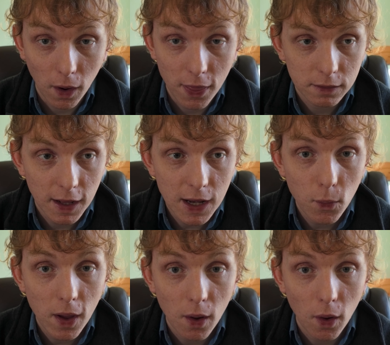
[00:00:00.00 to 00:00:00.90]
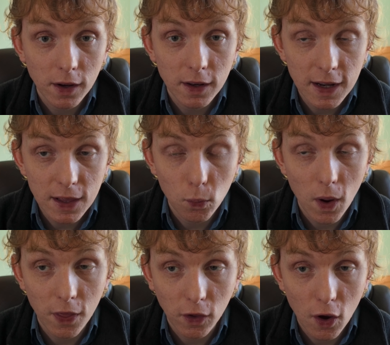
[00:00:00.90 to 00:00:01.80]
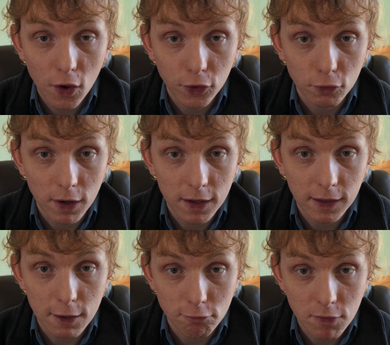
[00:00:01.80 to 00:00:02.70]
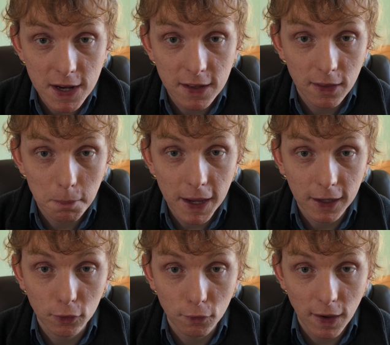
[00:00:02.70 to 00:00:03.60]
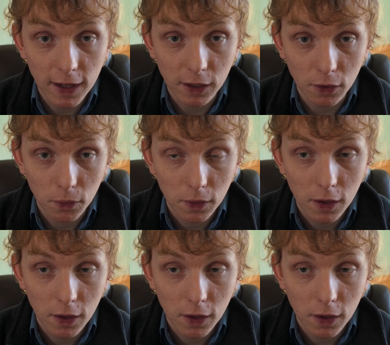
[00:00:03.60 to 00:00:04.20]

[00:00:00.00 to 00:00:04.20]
and anywhere underneath where the cursor is, it reads the pixel value.